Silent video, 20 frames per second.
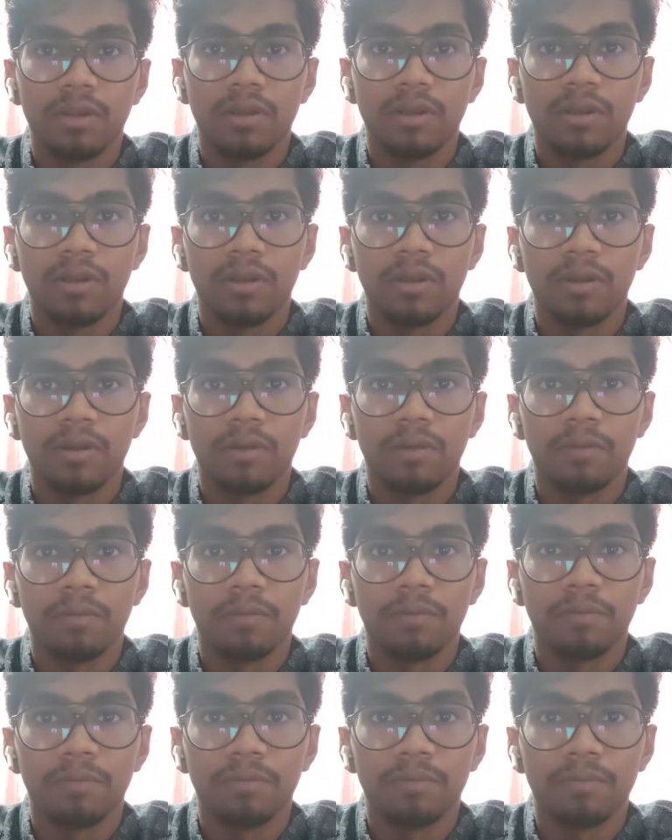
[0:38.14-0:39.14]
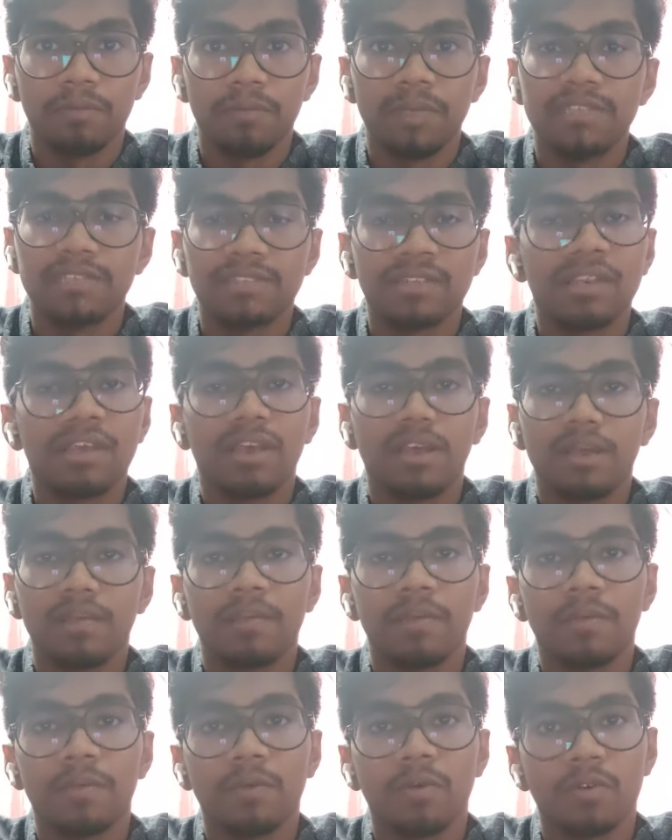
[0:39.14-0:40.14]
um, basically i'll
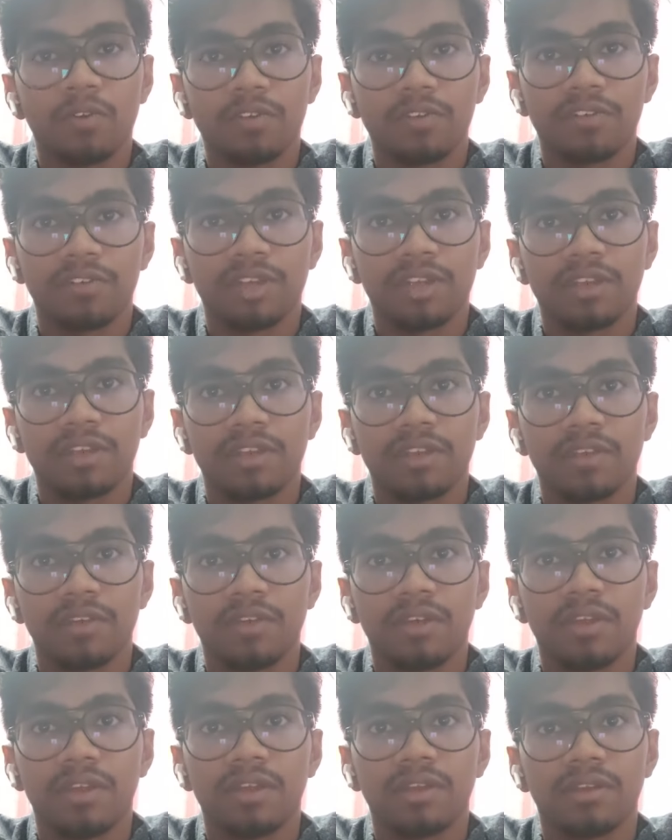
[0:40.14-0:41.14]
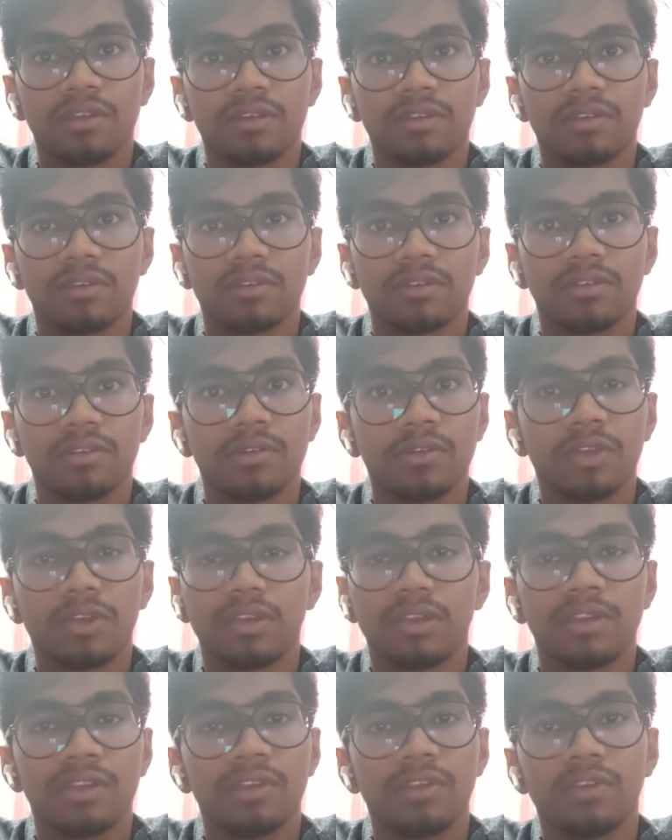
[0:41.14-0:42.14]
be more interactive and uh, you
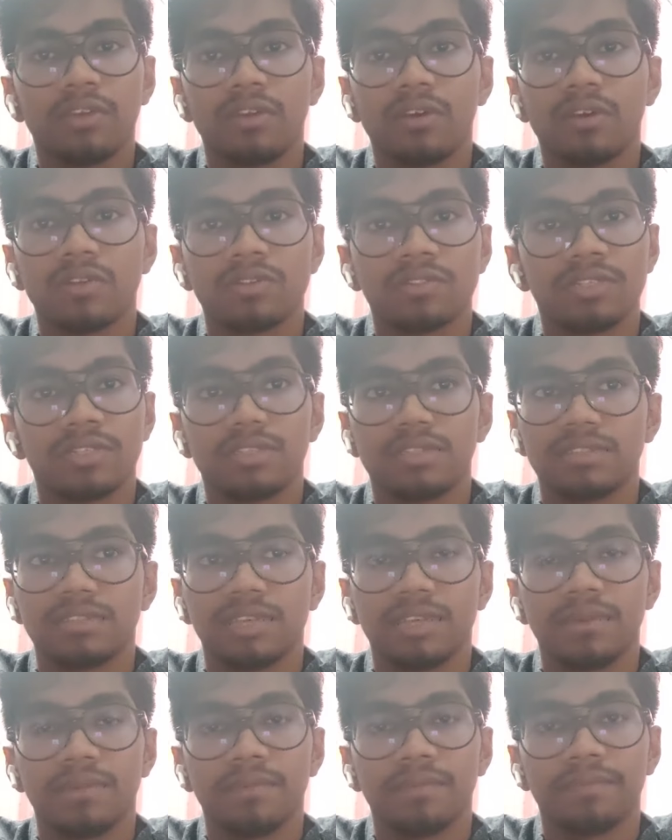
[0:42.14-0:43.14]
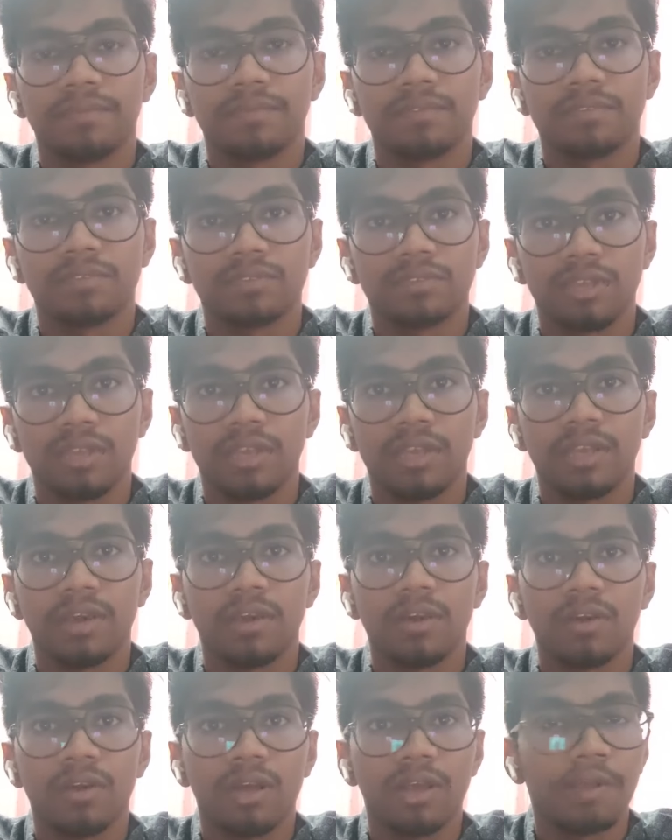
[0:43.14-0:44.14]
can clear your doubts anytime and
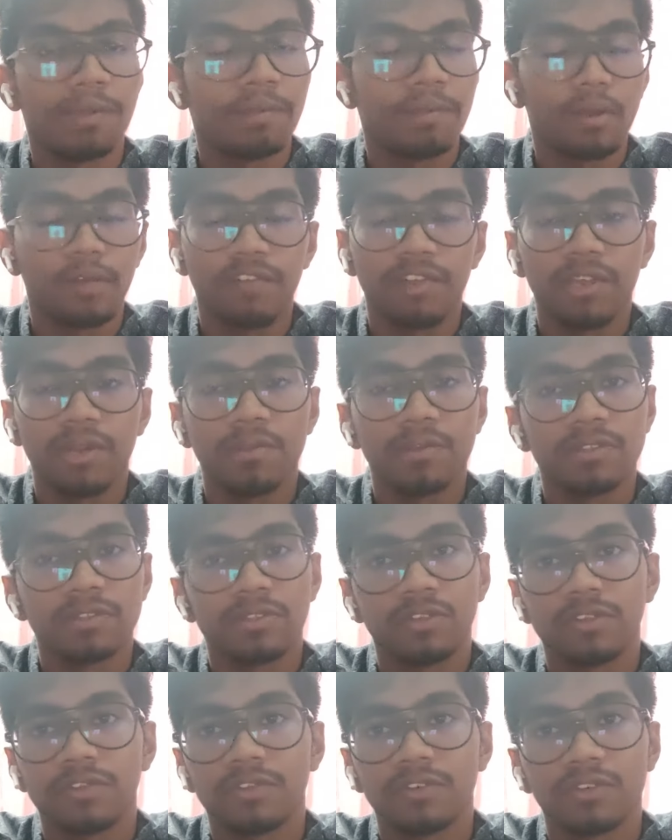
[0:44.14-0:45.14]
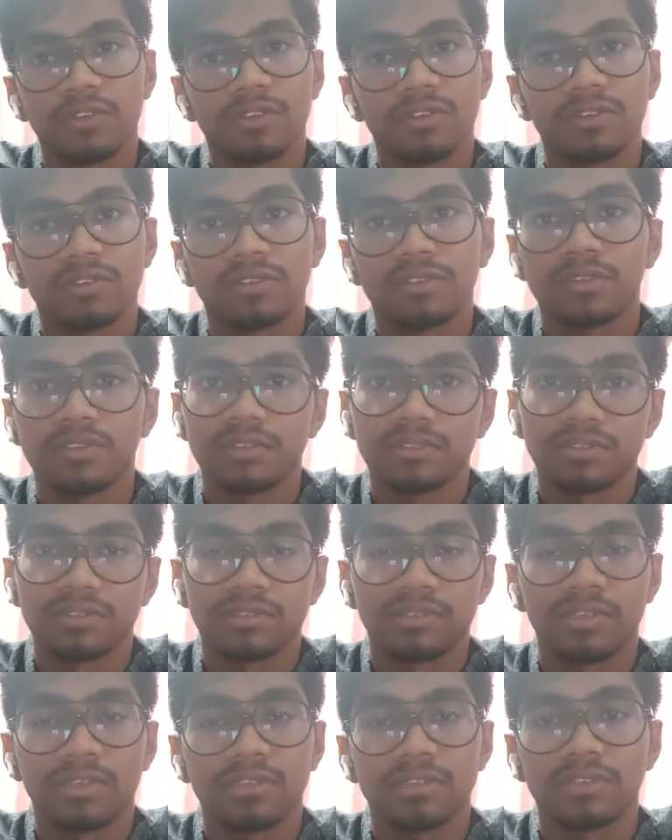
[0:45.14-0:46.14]
uh, i am available 24 hours.
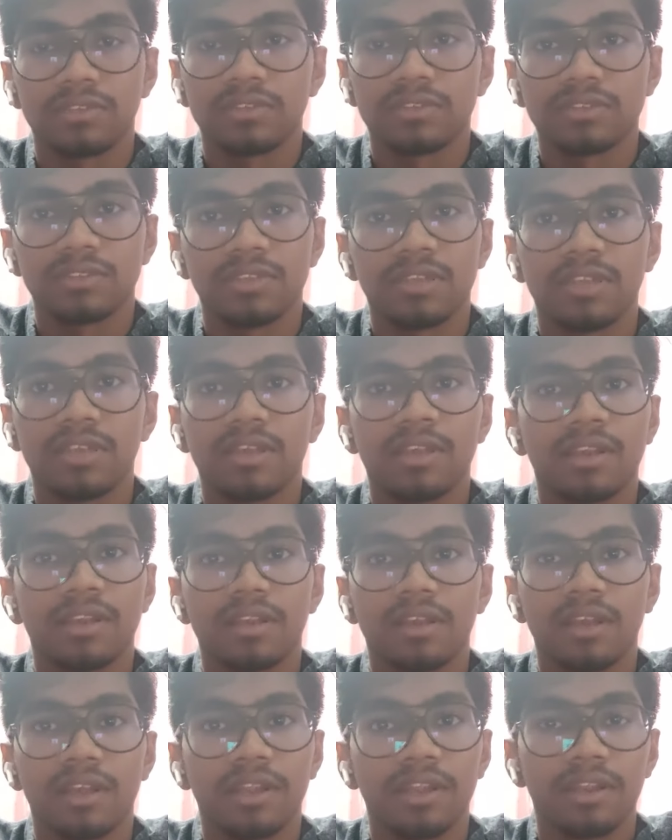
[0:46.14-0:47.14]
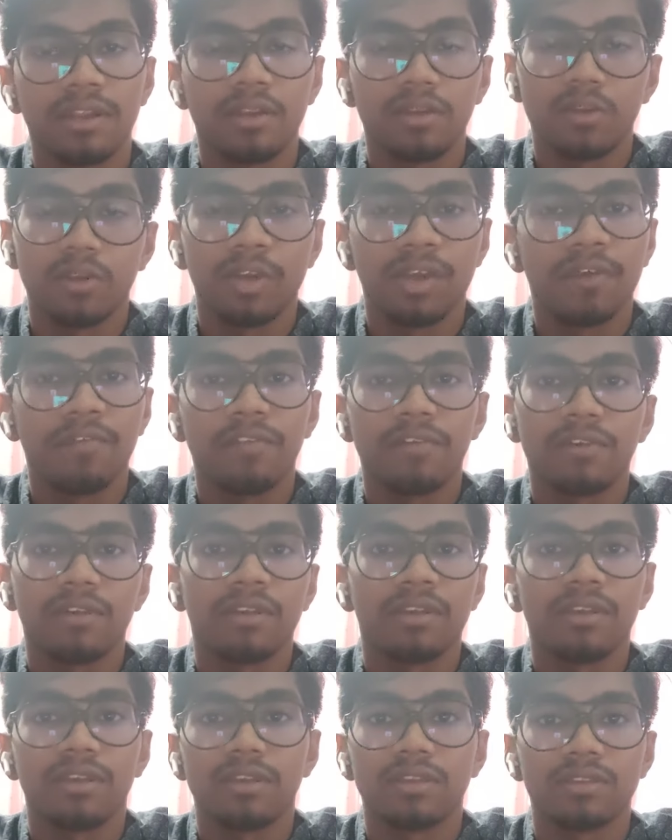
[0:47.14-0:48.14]
as, as, you can see i can i don't have
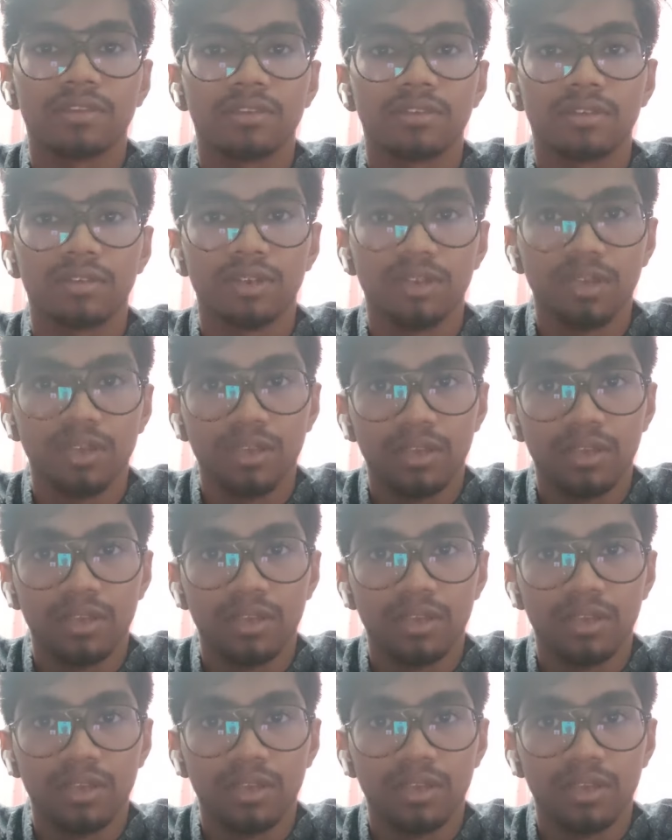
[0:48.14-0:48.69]
any other